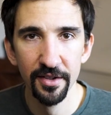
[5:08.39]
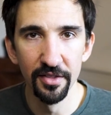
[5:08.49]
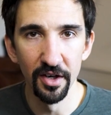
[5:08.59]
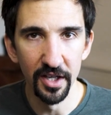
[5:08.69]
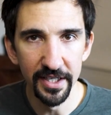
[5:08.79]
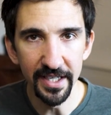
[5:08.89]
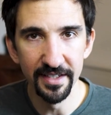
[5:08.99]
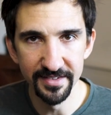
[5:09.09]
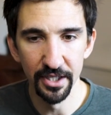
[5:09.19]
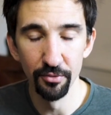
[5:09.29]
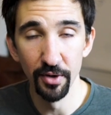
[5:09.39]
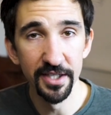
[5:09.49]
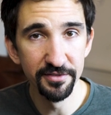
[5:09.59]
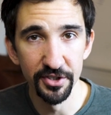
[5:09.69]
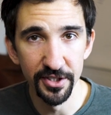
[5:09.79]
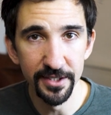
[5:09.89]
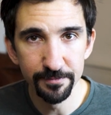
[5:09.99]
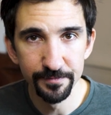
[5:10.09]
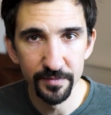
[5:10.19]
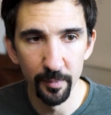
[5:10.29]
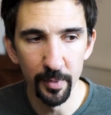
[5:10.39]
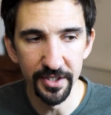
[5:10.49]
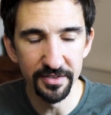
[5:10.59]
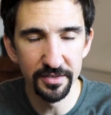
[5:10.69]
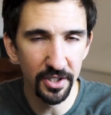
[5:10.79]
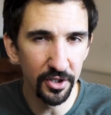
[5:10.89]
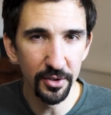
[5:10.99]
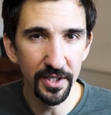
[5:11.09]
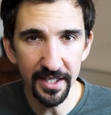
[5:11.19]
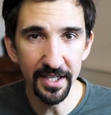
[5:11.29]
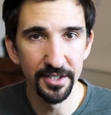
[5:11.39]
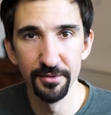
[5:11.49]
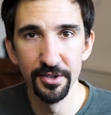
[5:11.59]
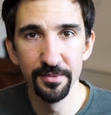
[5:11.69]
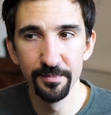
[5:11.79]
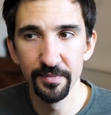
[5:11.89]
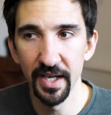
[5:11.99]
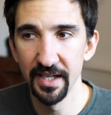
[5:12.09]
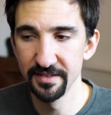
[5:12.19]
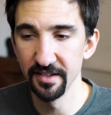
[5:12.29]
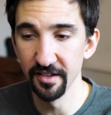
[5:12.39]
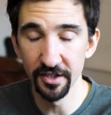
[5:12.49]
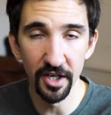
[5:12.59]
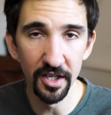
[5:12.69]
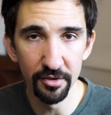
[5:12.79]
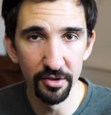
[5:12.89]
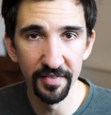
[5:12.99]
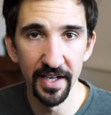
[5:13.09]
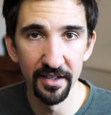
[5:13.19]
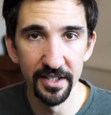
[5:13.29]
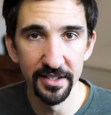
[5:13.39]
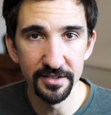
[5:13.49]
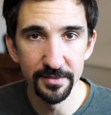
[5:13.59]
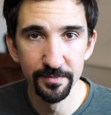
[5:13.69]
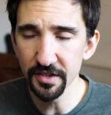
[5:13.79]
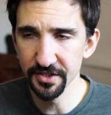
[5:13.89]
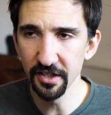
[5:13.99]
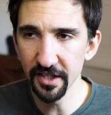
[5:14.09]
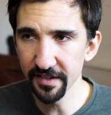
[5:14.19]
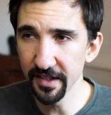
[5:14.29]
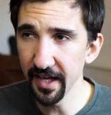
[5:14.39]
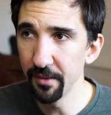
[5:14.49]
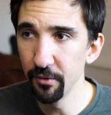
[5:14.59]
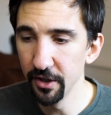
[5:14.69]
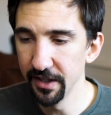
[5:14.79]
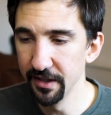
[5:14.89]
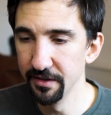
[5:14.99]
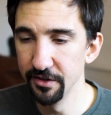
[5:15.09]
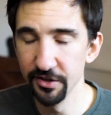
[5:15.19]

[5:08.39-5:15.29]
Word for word: the light as it arrives on it, but it's totally ignorant as to the color of that light. So unlike the camera in